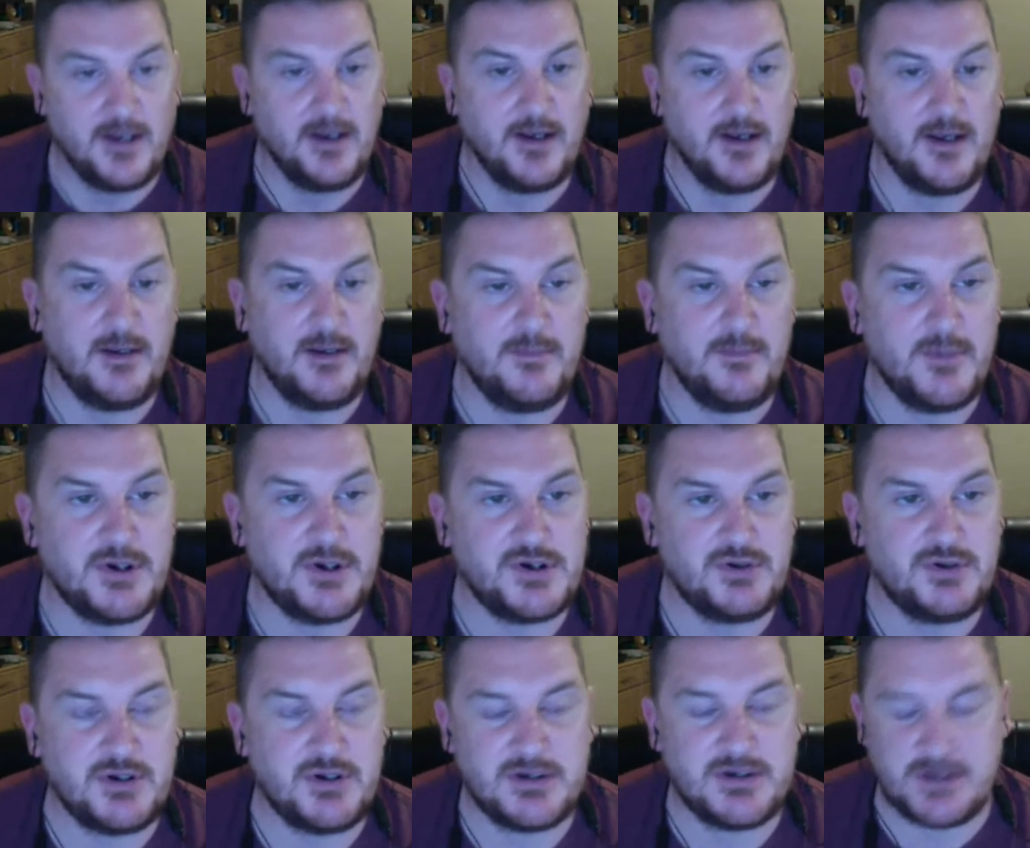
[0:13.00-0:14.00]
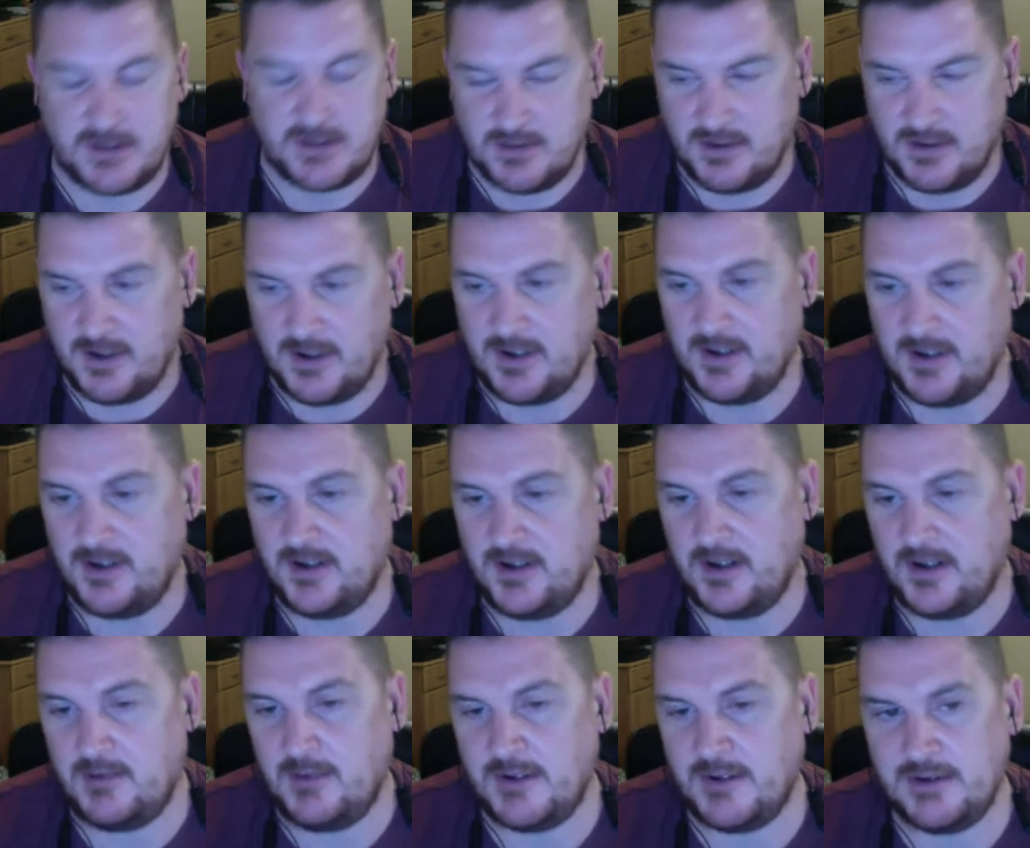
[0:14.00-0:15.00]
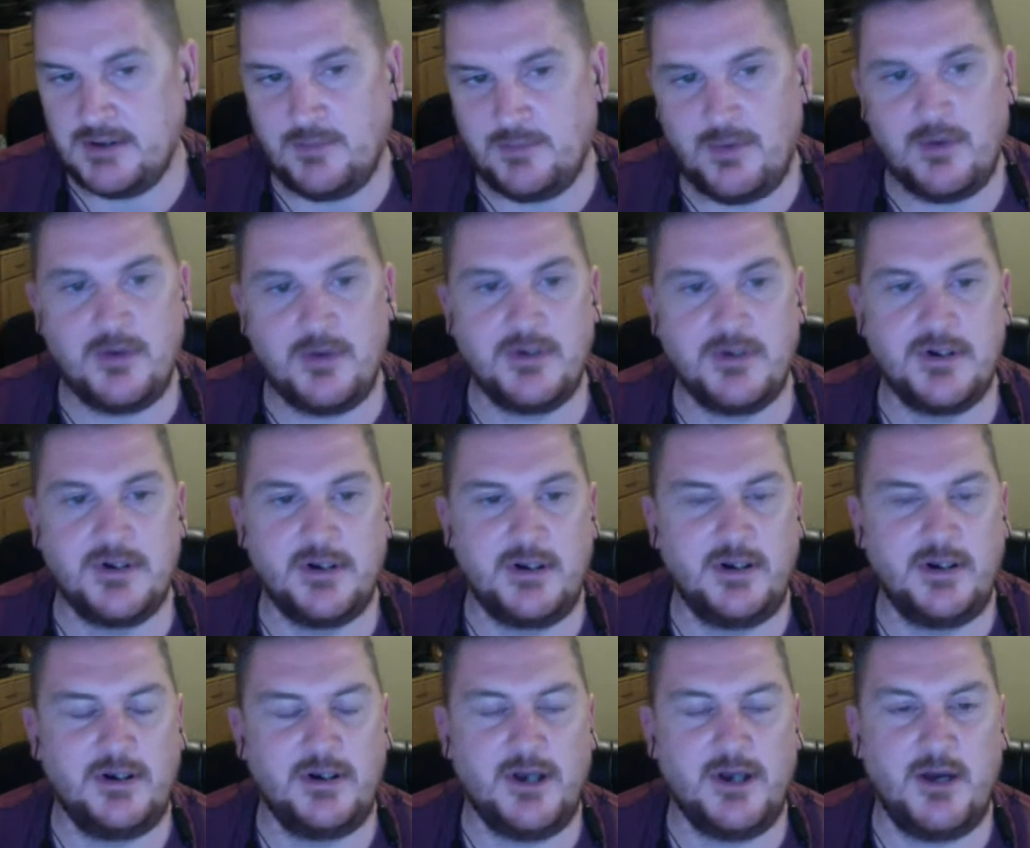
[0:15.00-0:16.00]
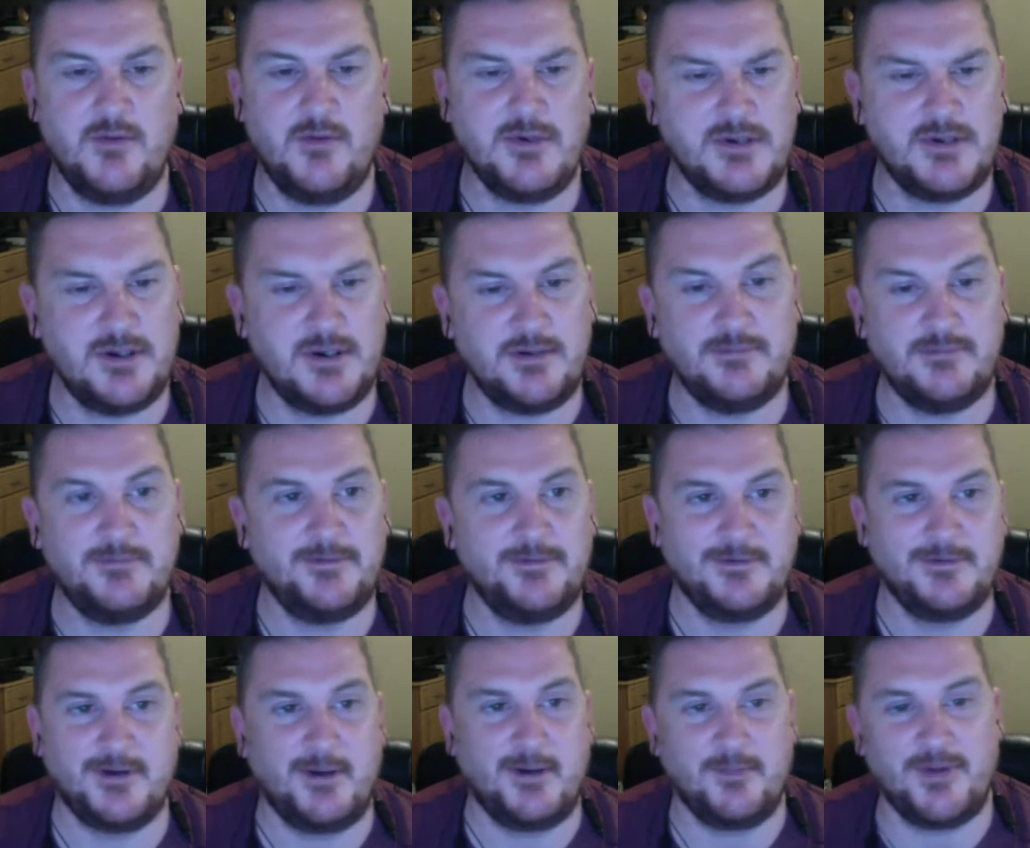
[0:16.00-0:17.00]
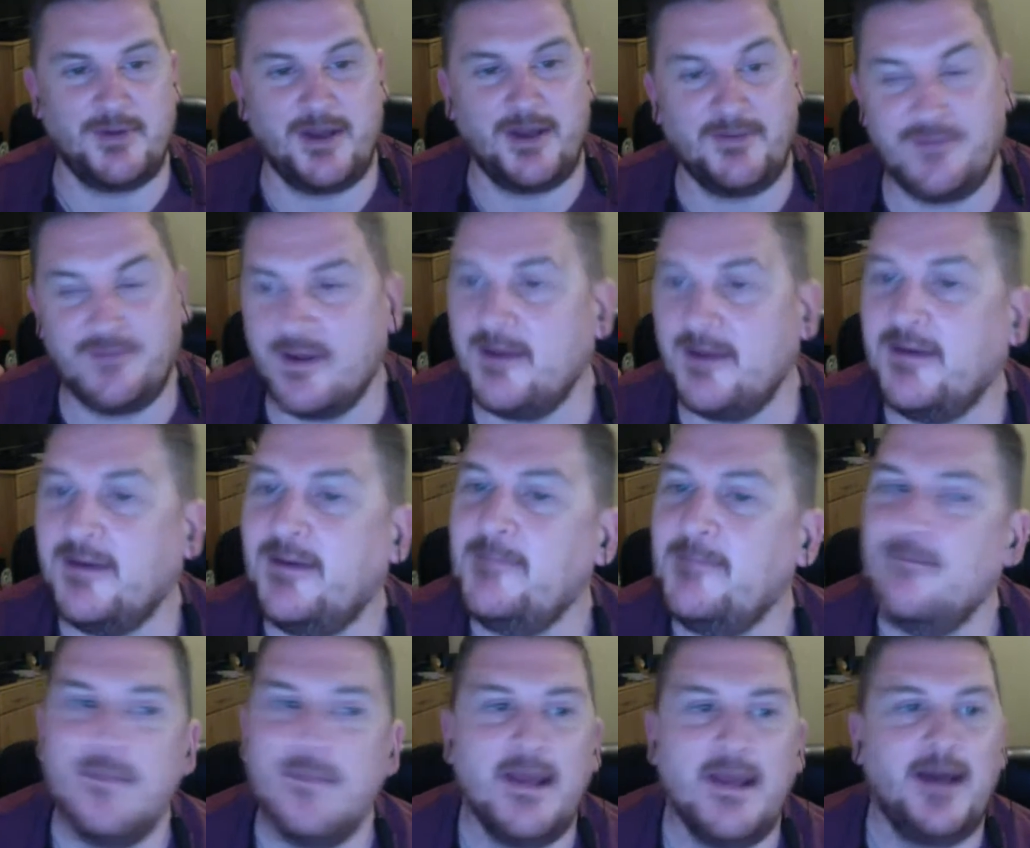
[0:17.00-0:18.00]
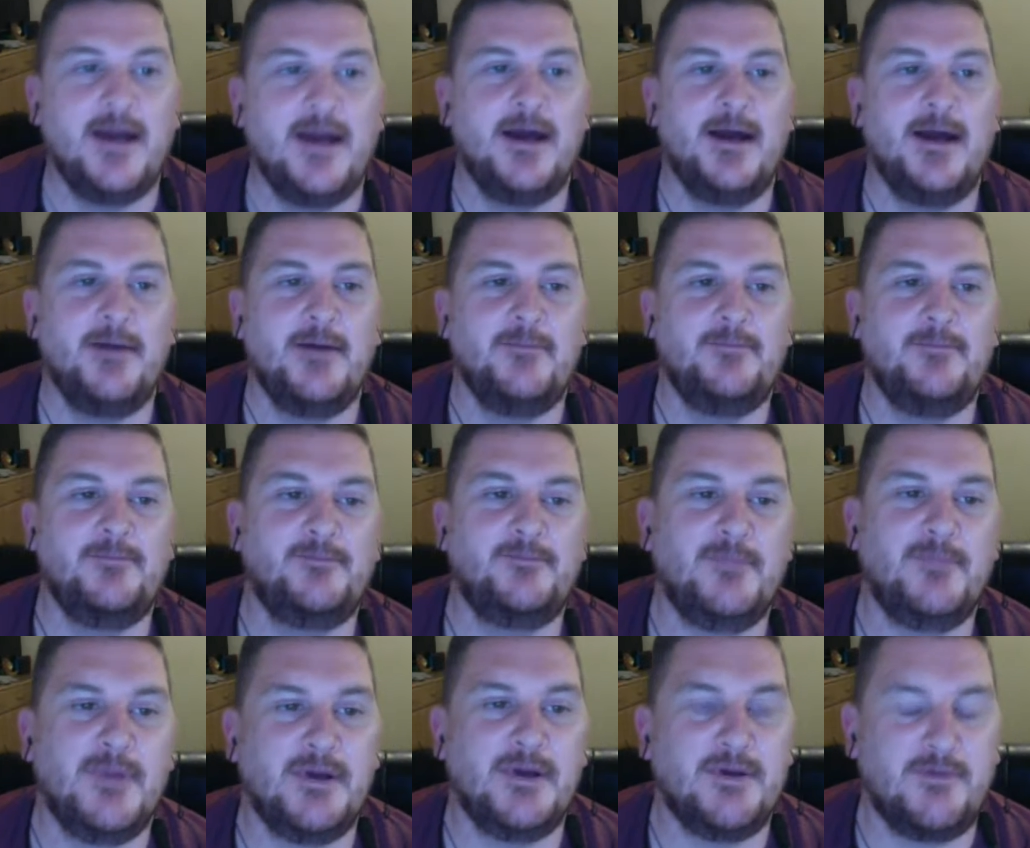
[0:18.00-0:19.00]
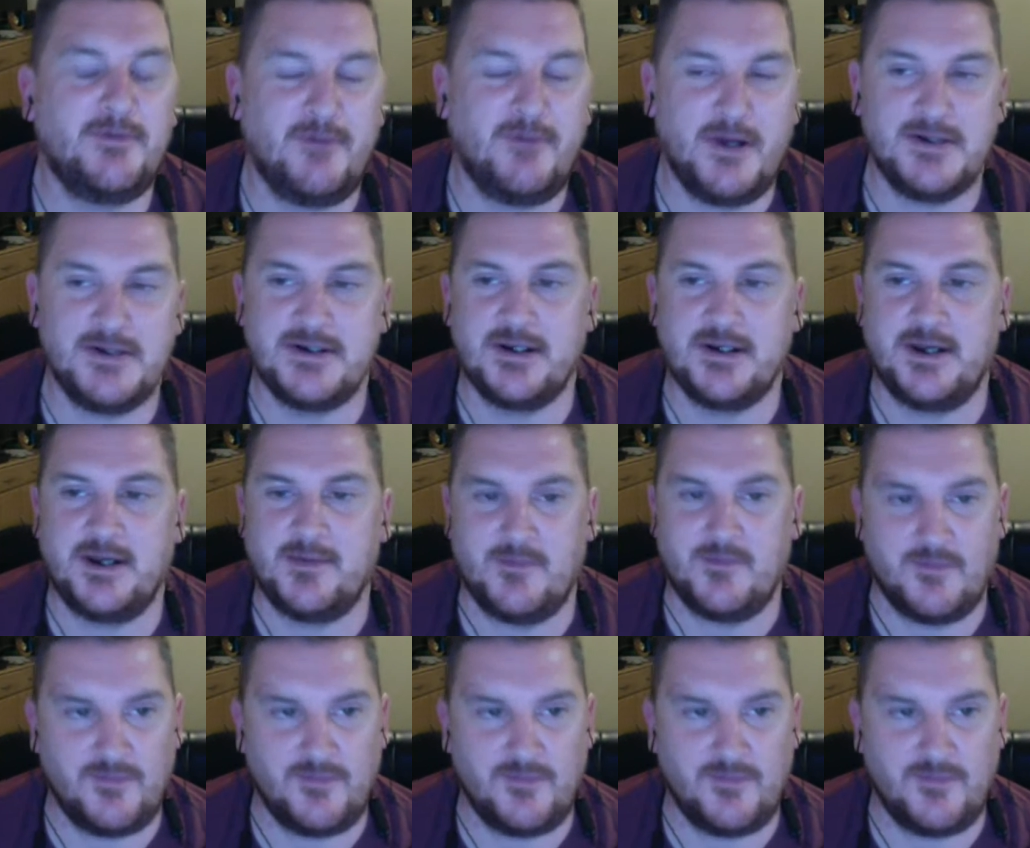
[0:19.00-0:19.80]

Madrid tonight at the Metropolitan. He knows it. I can't pronounce that. A crazy game.